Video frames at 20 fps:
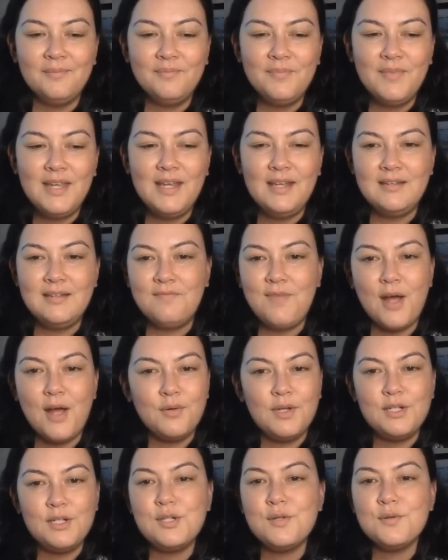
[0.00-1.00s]
He
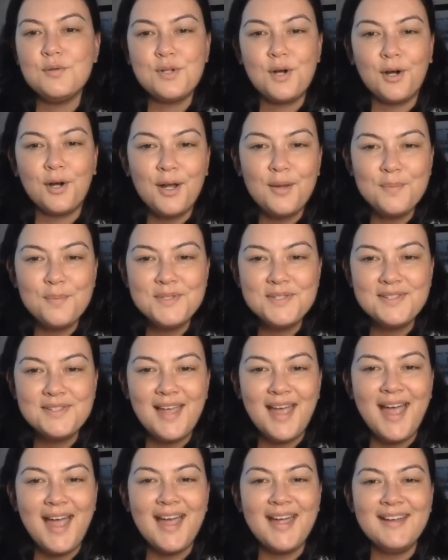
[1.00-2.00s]
founded 2 startups.
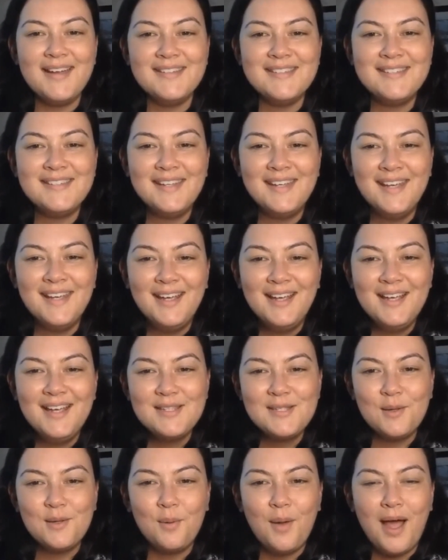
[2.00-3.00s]
And
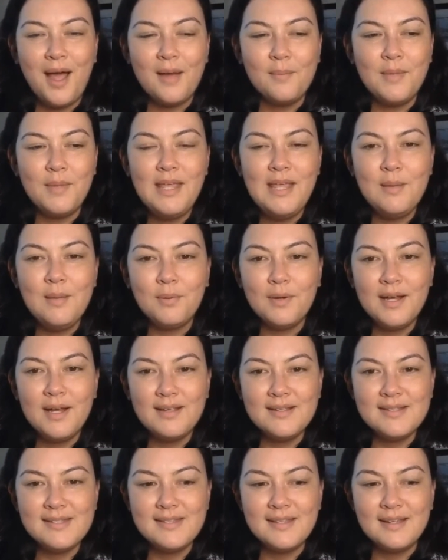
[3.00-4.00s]
so he
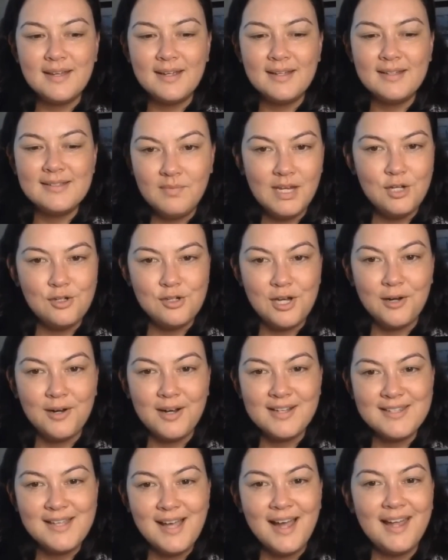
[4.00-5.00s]
brings the engineering
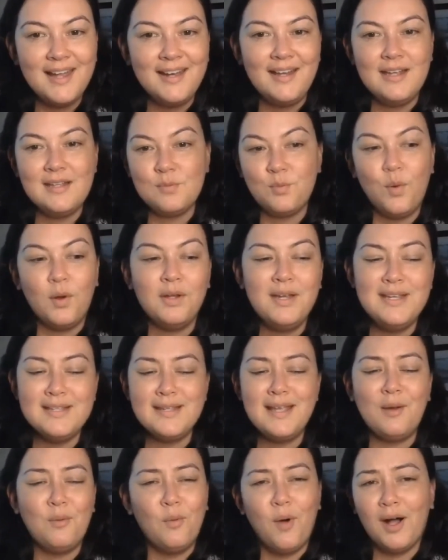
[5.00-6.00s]
side. He's
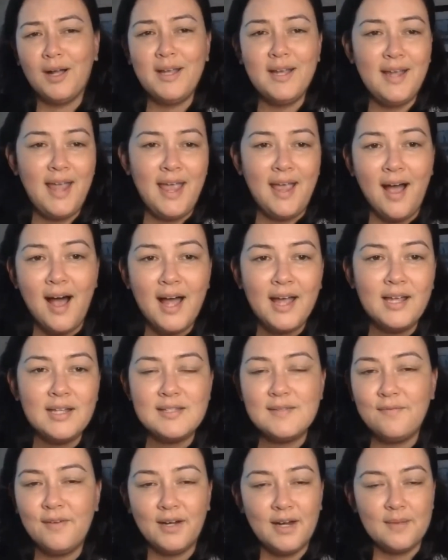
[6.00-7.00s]
like walking AI.
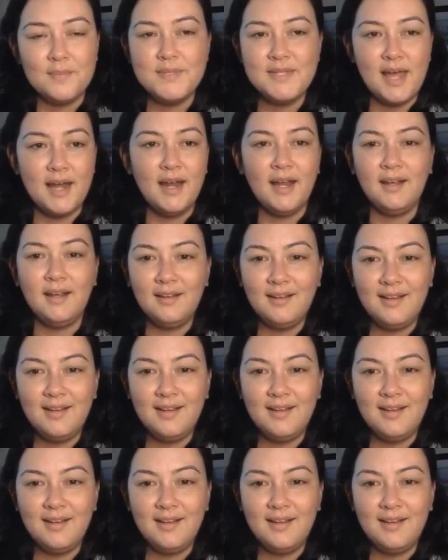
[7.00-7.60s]
It's very upsetting.